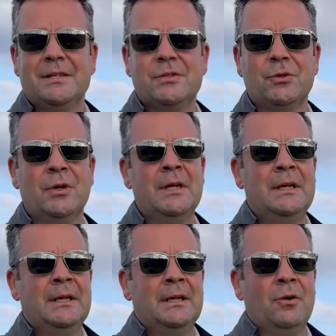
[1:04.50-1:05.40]
so
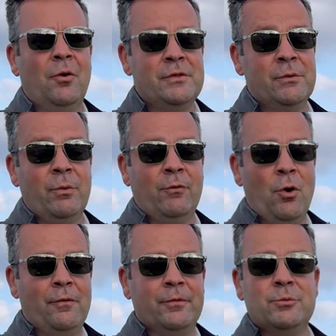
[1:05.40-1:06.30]
obviously we've
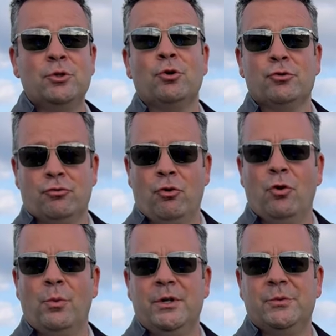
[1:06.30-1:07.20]
gone from Jaws
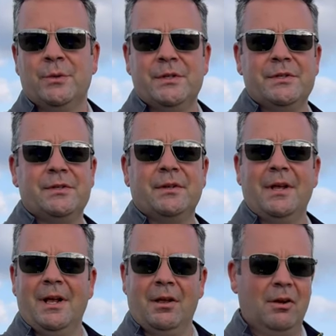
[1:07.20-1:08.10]
Raw, which was
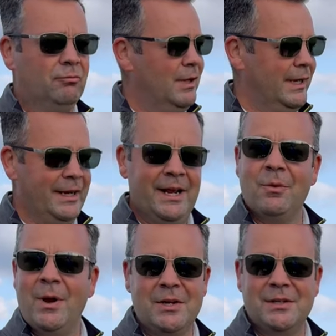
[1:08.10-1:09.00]
a
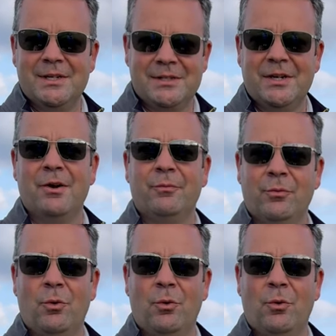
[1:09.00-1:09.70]
great wedge in itself.